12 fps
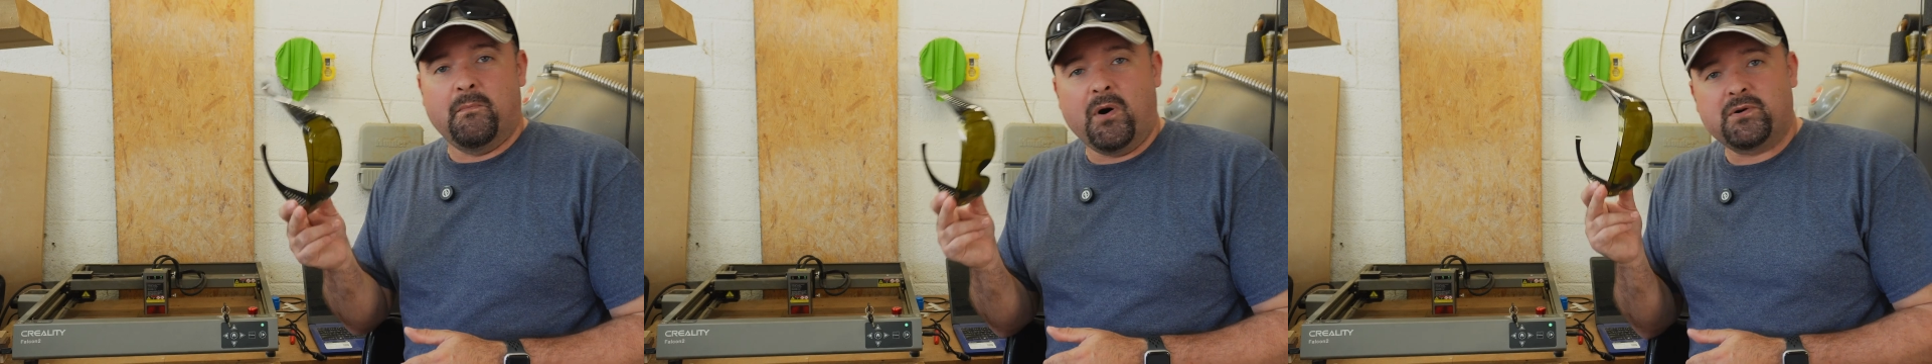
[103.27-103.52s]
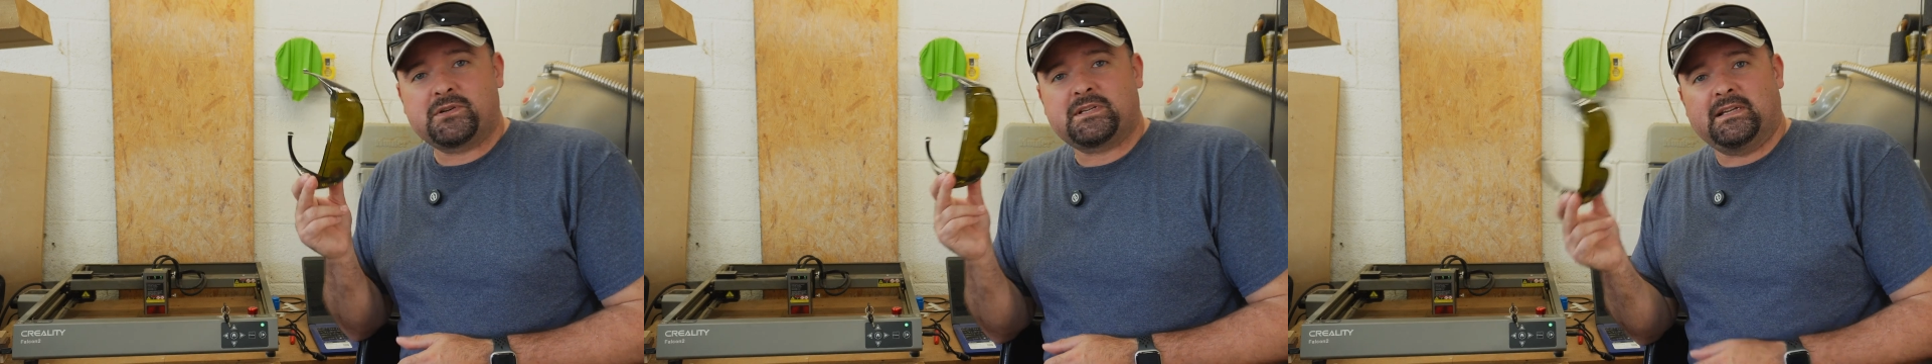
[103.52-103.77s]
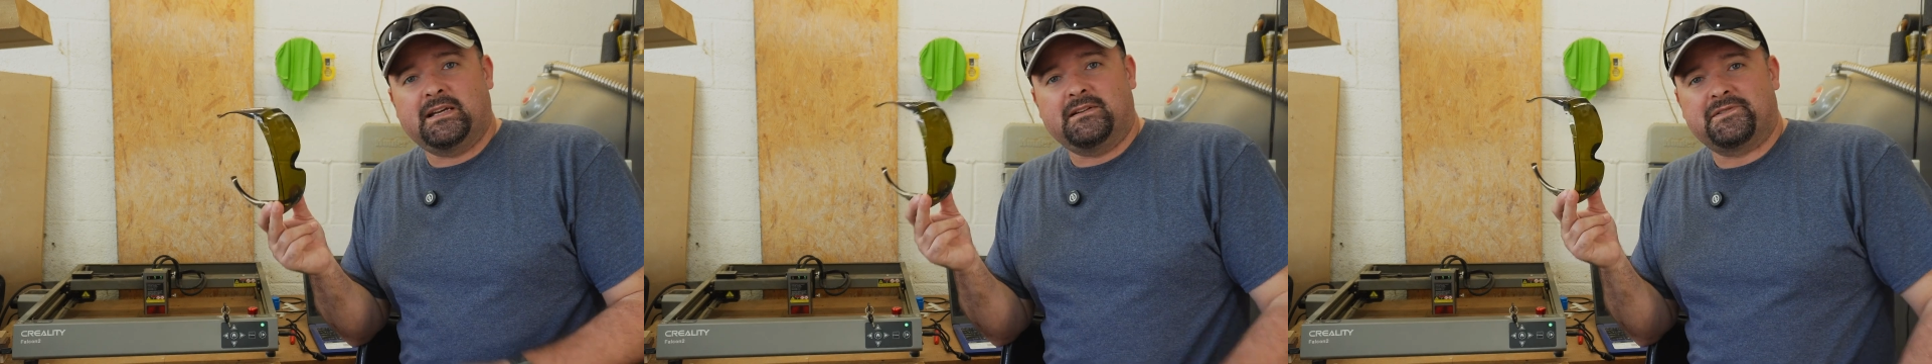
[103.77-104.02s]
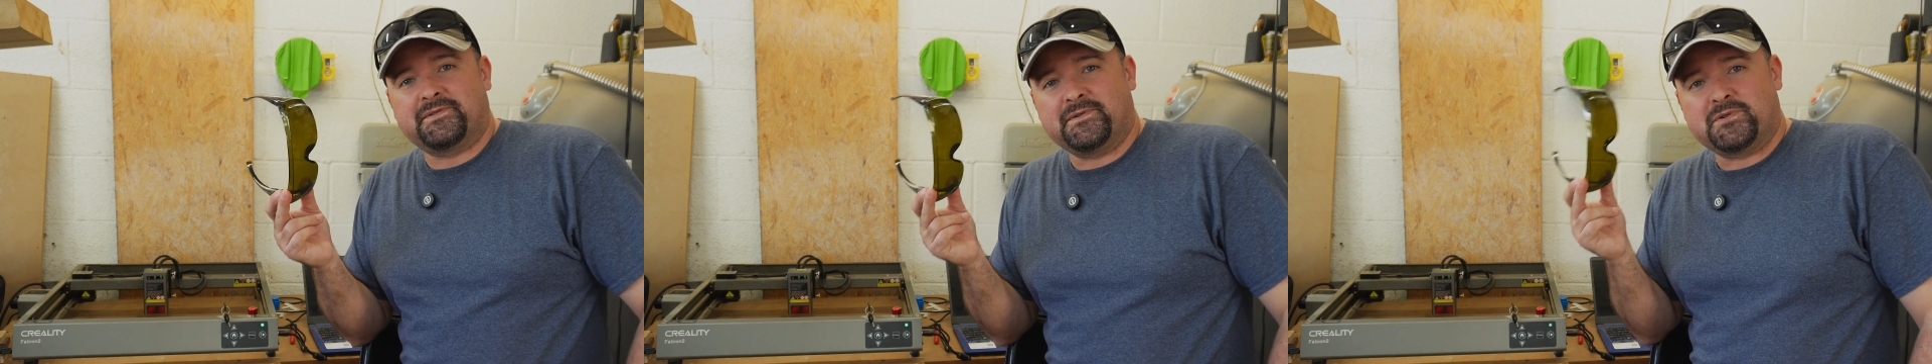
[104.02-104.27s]
most
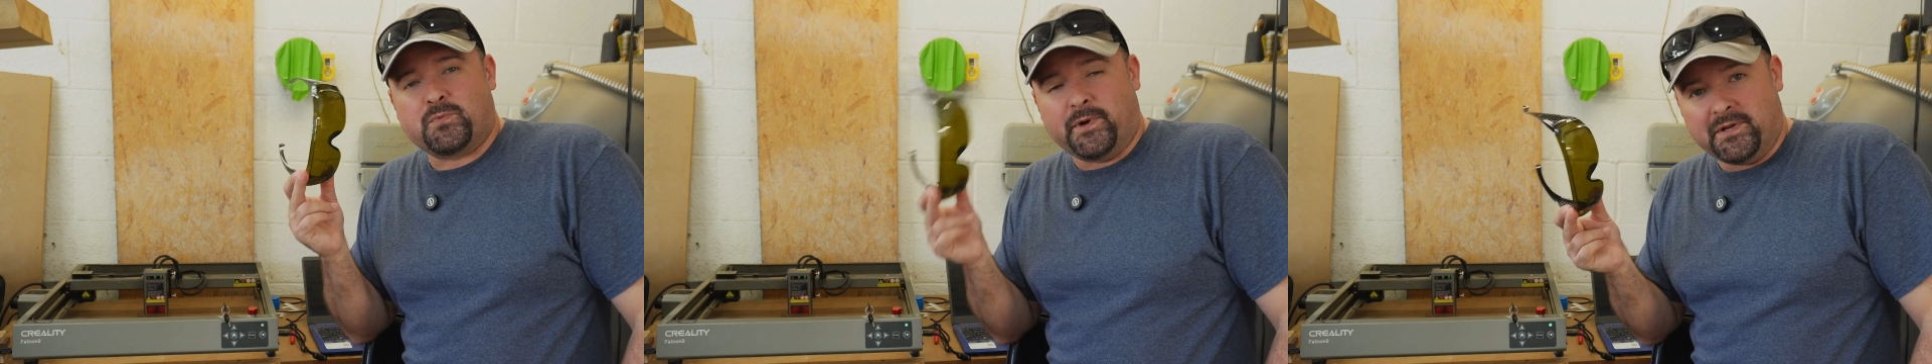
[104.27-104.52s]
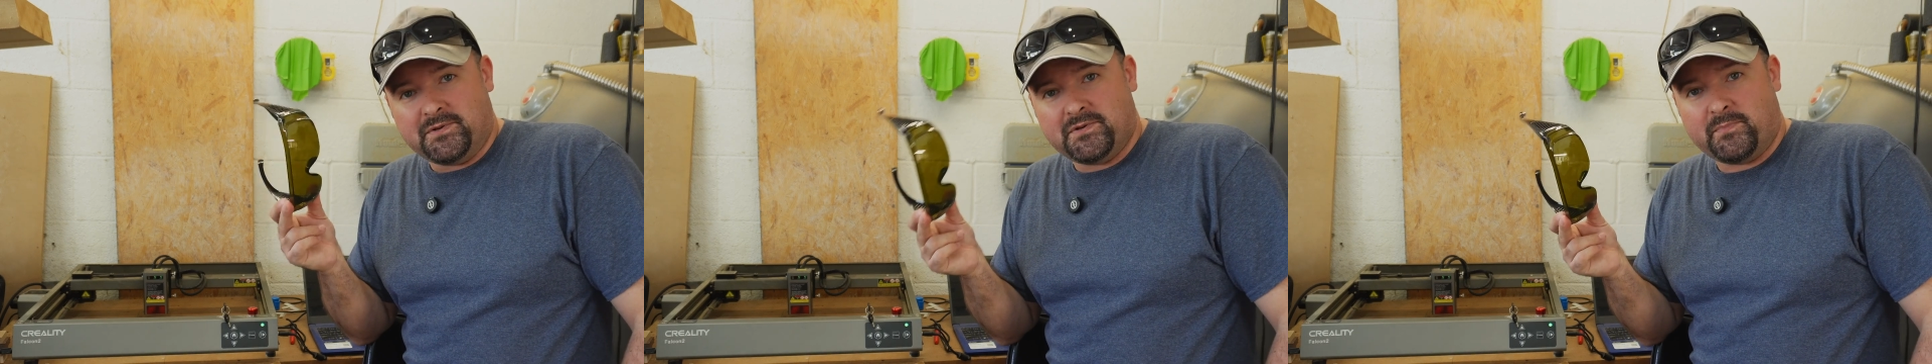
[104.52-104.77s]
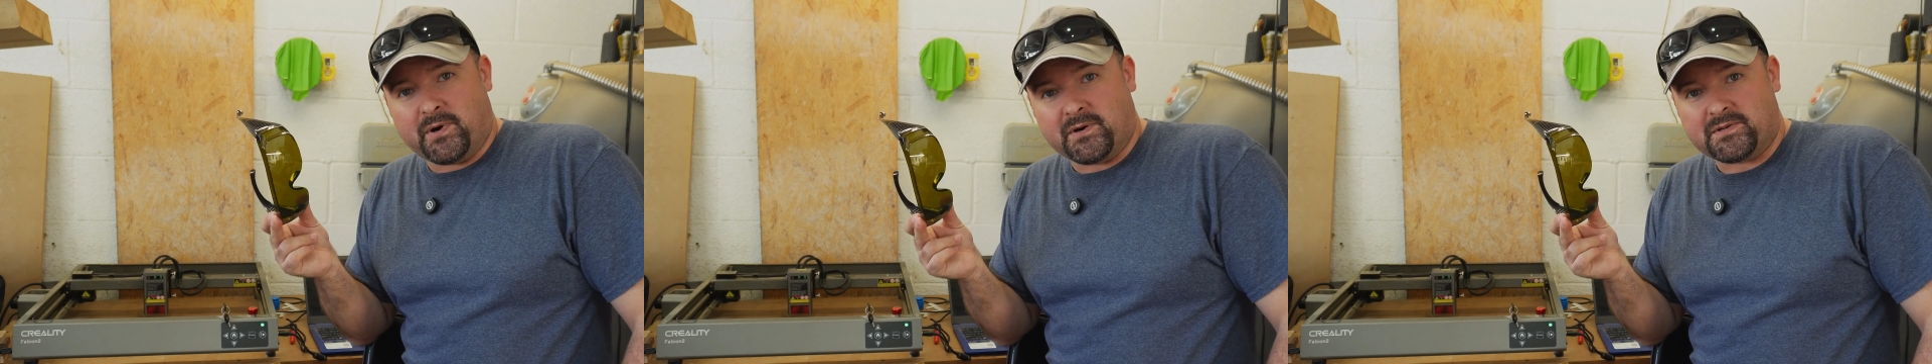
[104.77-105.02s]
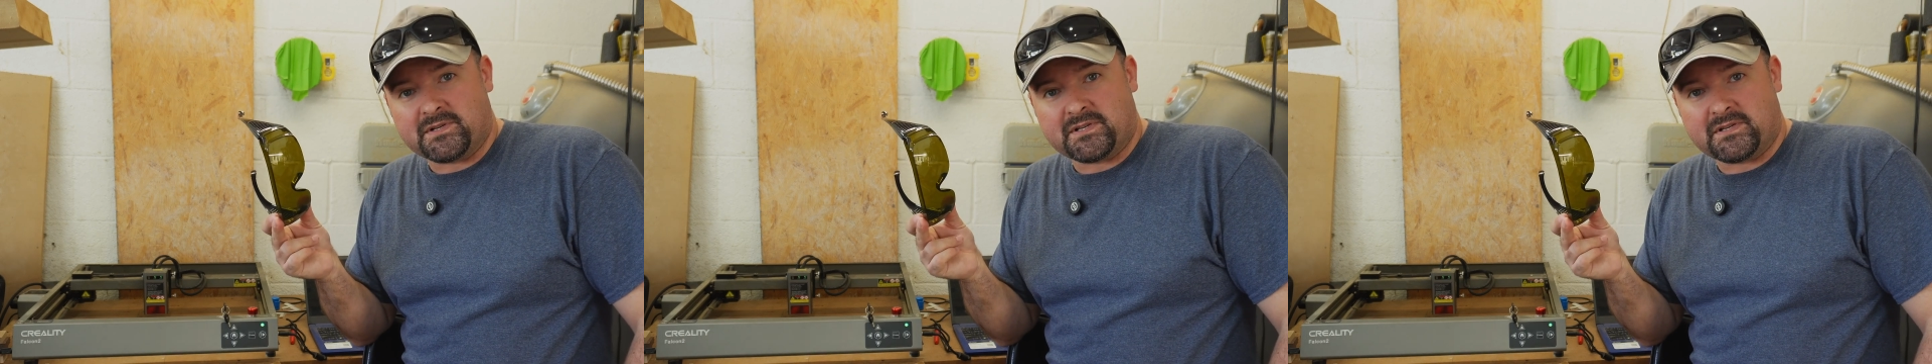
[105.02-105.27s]
lasers, when you do
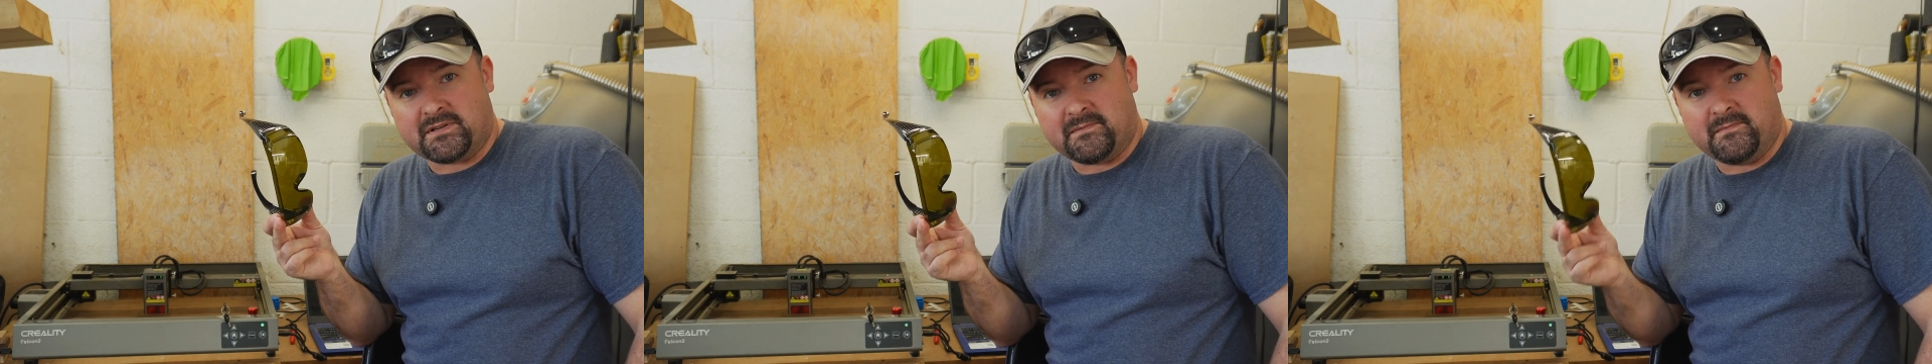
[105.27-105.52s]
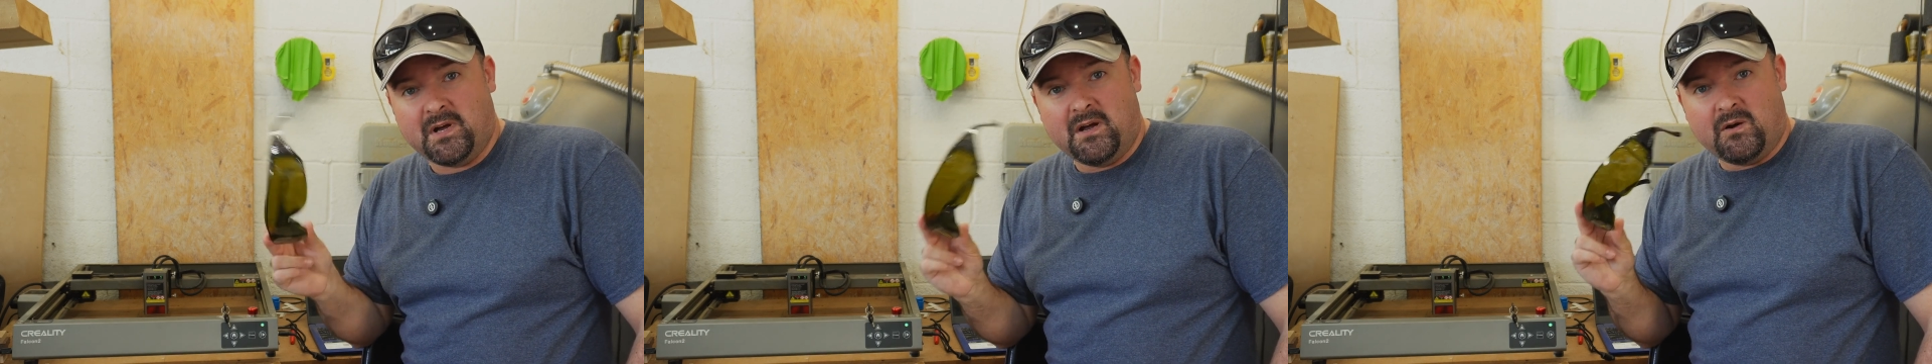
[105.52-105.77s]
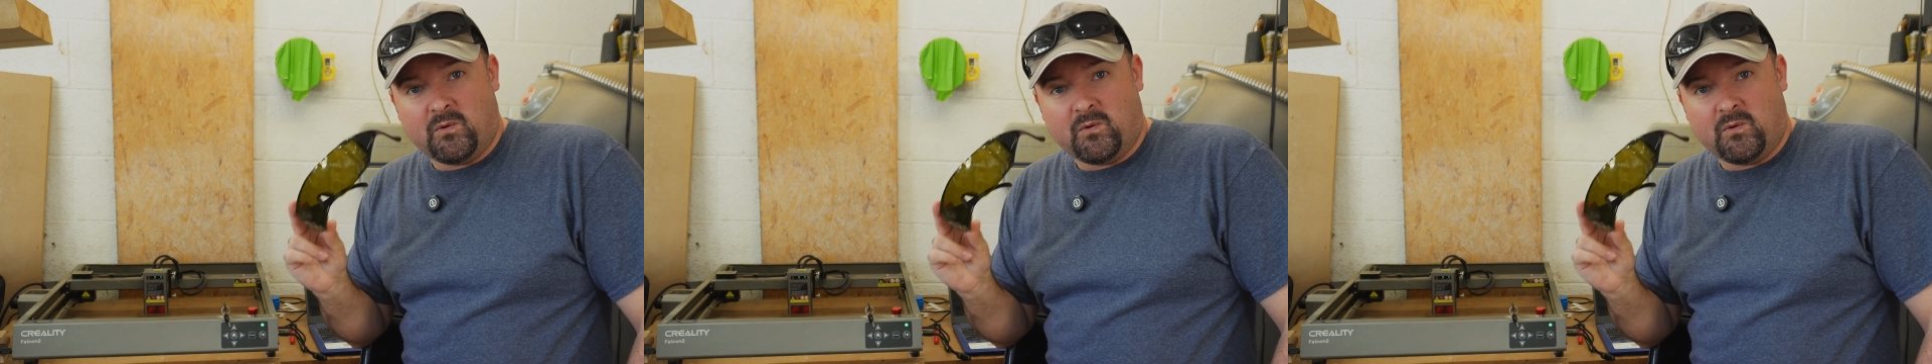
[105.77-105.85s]
purchase them,